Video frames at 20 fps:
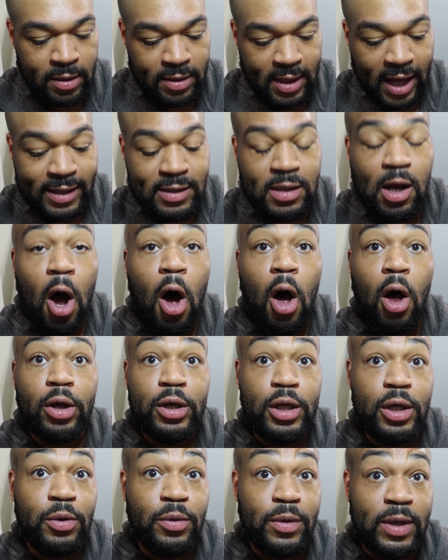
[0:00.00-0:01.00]
That's all
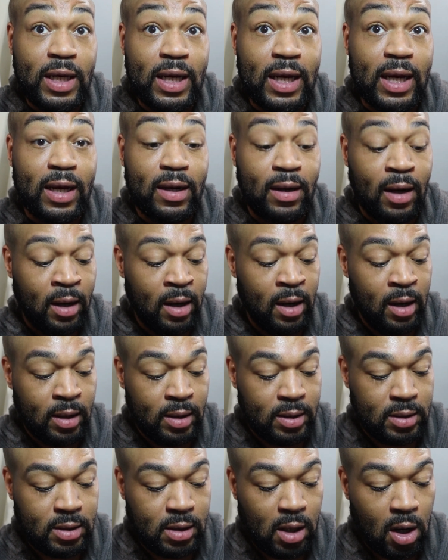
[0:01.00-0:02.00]
you need.
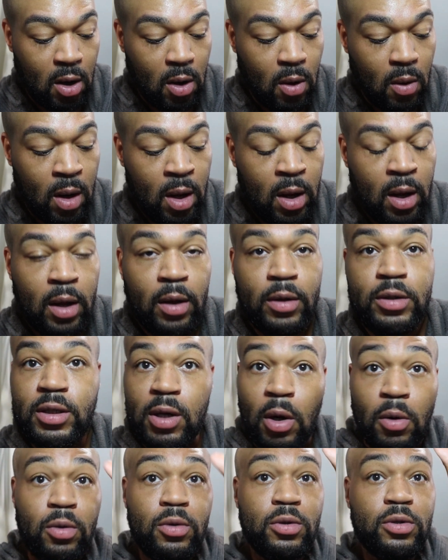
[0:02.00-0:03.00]
So
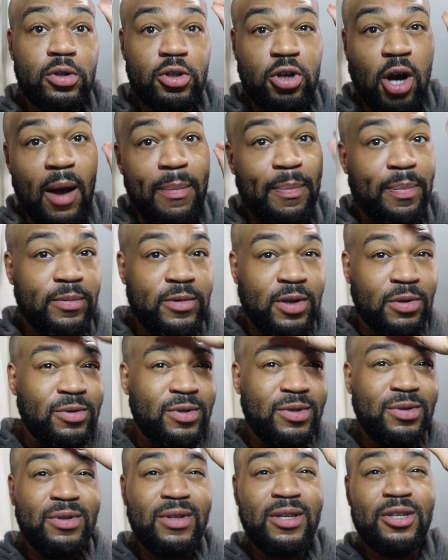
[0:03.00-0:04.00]
don't
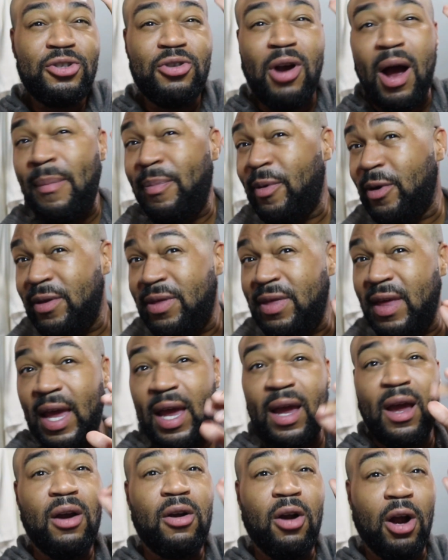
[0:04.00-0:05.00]
do the dropper
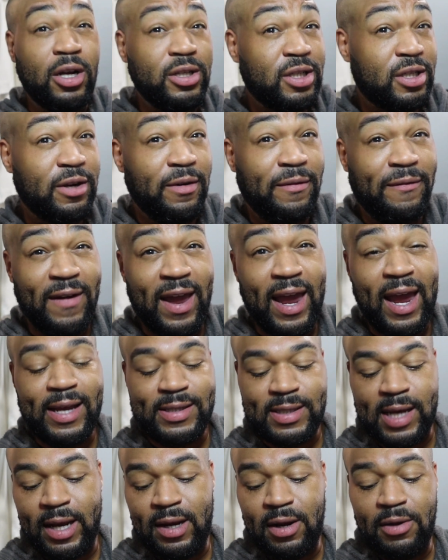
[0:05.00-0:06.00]
thing across your
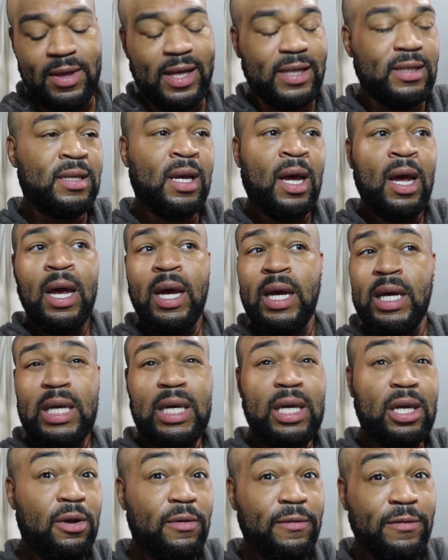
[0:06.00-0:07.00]
face. I know that's
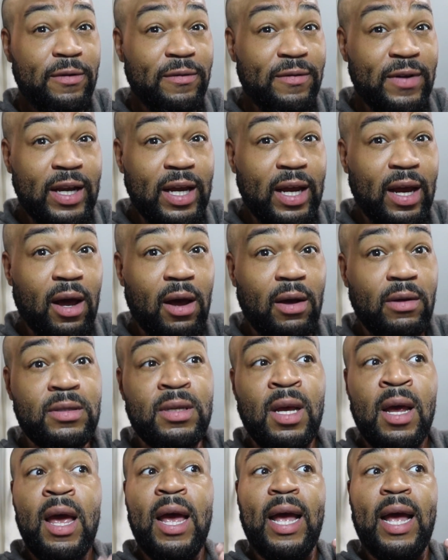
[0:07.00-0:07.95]
cute for videos.